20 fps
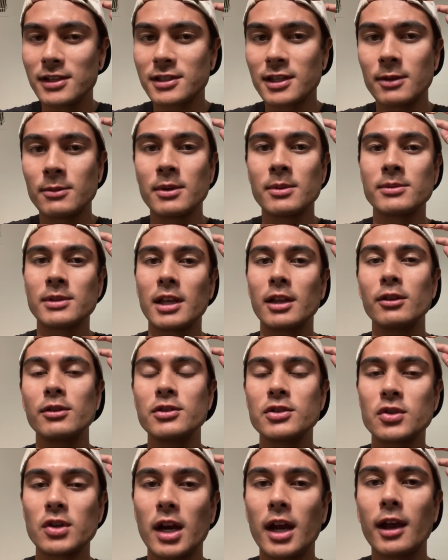and sometimes I
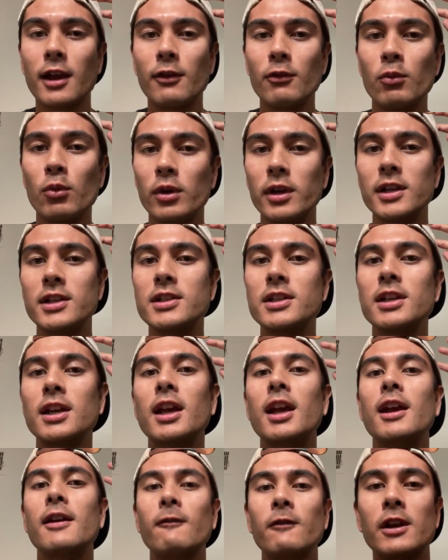lose track of which
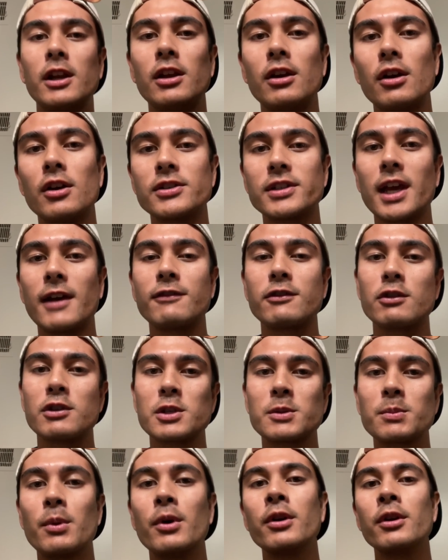videos I have to
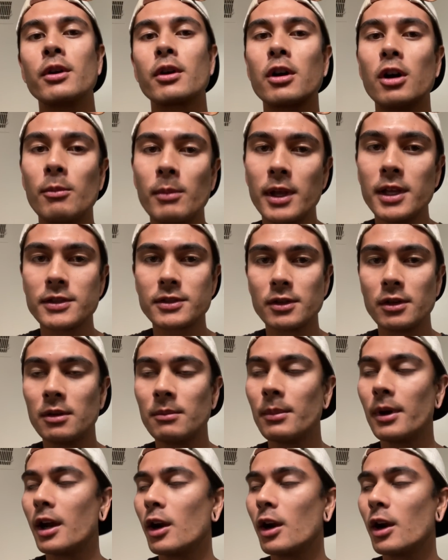respond to comments on.